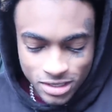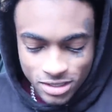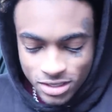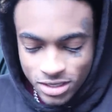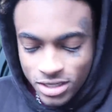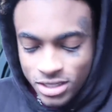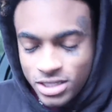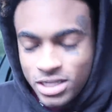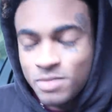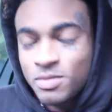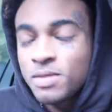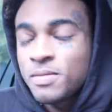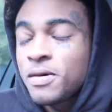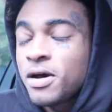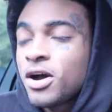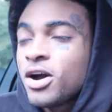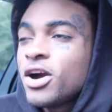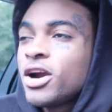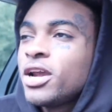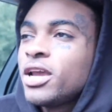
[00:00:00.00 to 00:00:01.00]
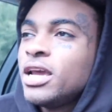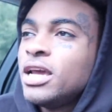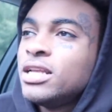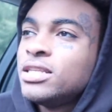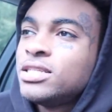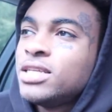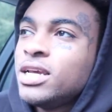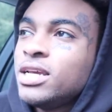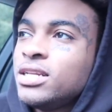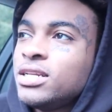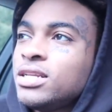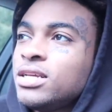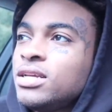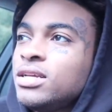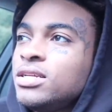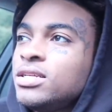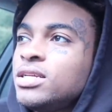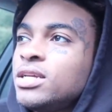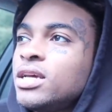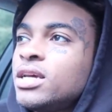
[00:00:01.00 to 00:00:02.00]
She said "But my heart can't take
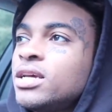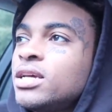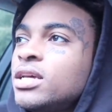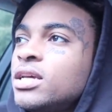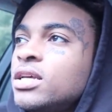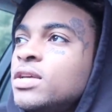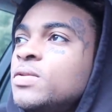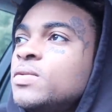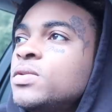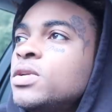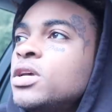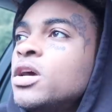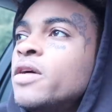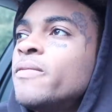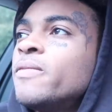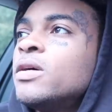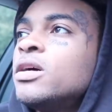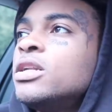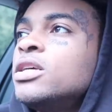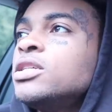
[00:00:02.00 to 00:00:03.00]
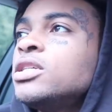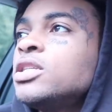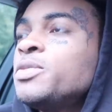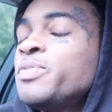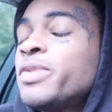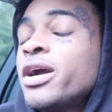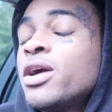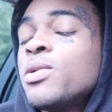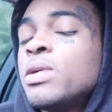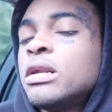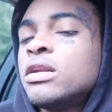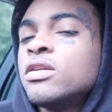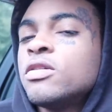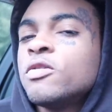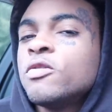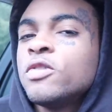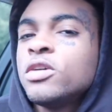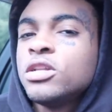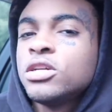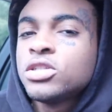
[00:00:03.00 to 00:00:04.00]
these games. Bro, this is probably one of the
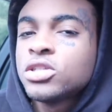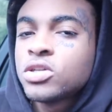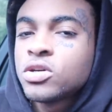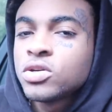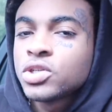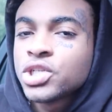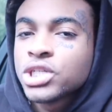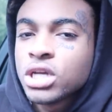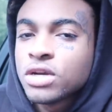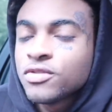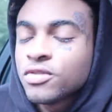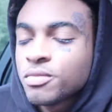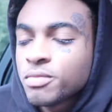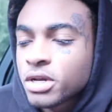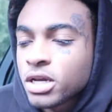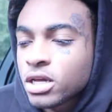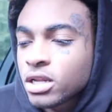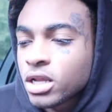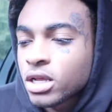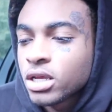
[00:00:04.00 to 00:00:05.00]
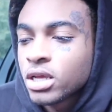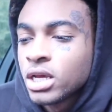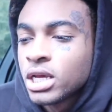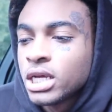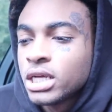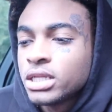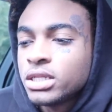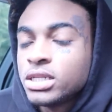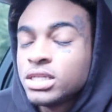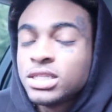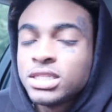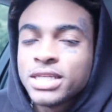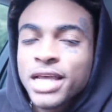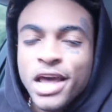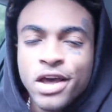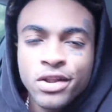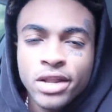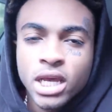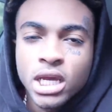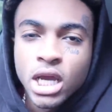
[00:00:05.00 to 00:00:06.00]
realest songs she ever made. Like, this
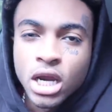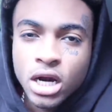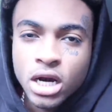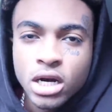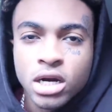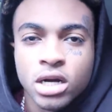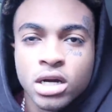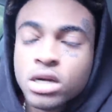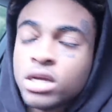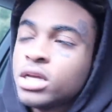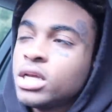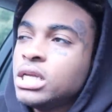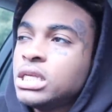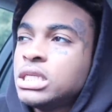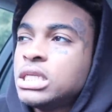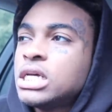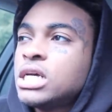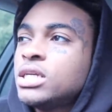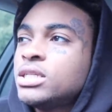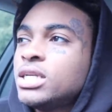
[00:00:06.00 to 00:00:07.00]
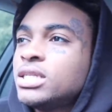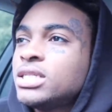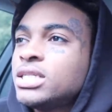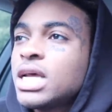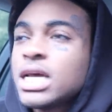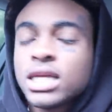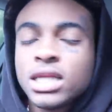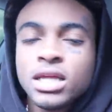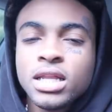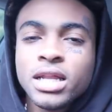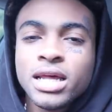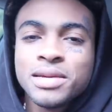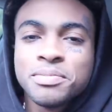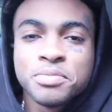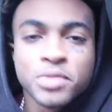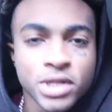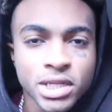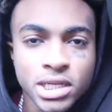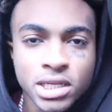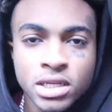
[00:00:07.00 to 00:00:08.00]
sound like her. It sounds exactly like
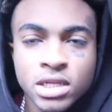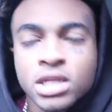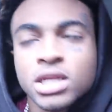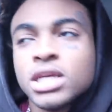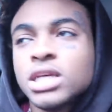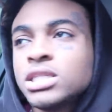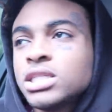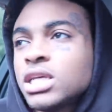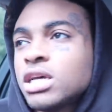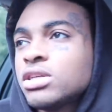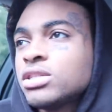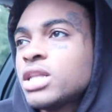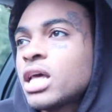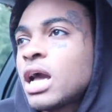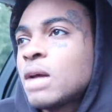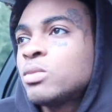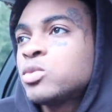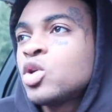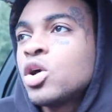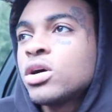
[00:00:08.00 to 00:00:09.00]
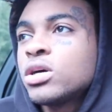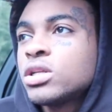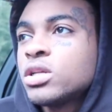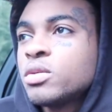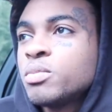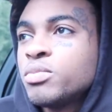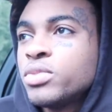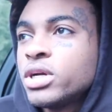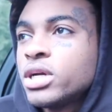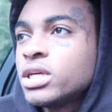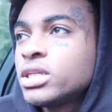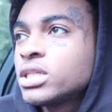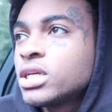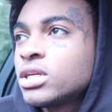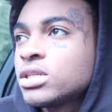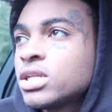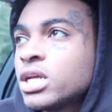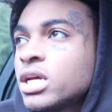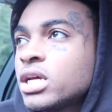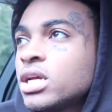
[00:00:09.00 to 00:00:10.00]
Bree. It sounds like I'm talking to Bree. It
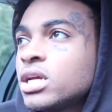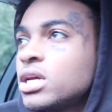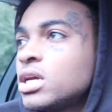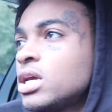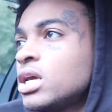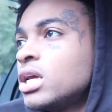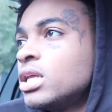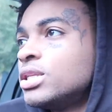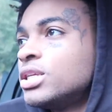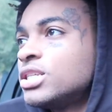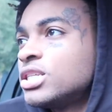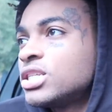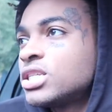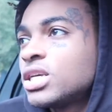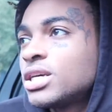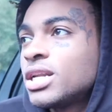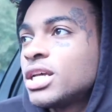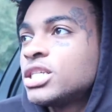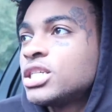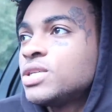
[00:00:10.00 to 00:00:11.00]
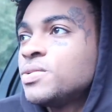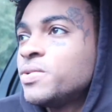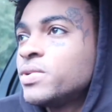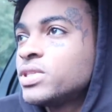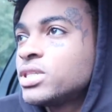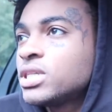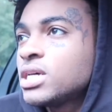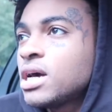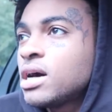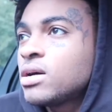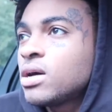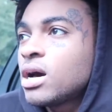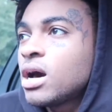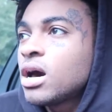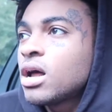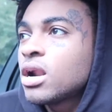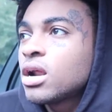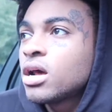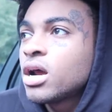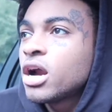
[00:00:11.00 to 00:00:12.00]
sounds like this is something that she would say out,
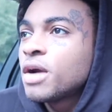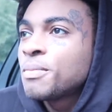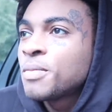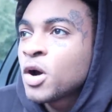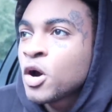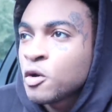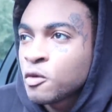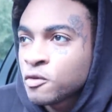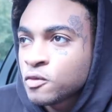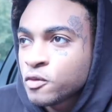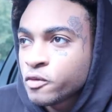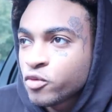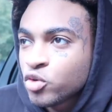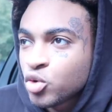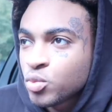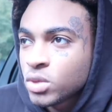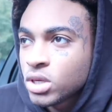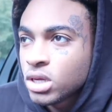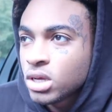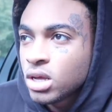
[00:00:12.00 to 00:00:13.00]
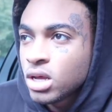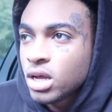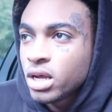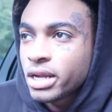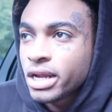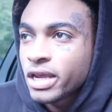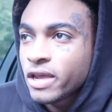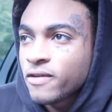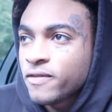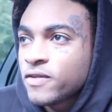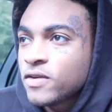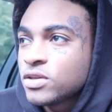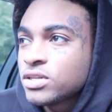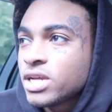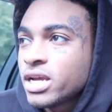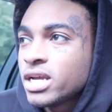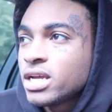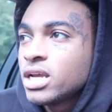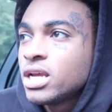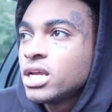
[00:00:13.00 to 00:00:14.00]
out of her mouth, you feel me? Like, it feels
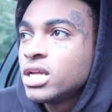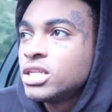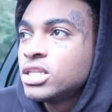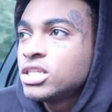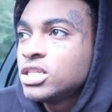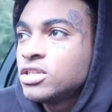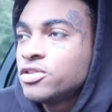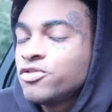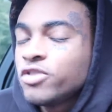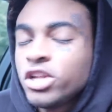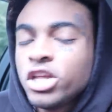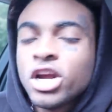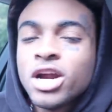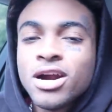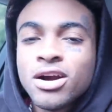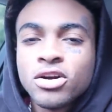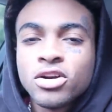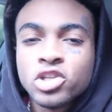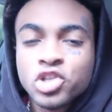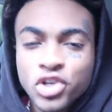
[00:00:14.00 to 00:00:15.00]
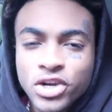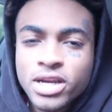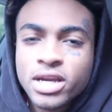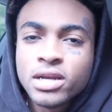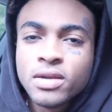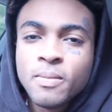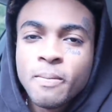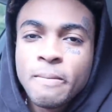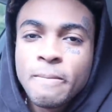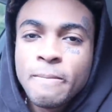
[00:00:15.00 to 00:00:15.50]
like this is really her on the track.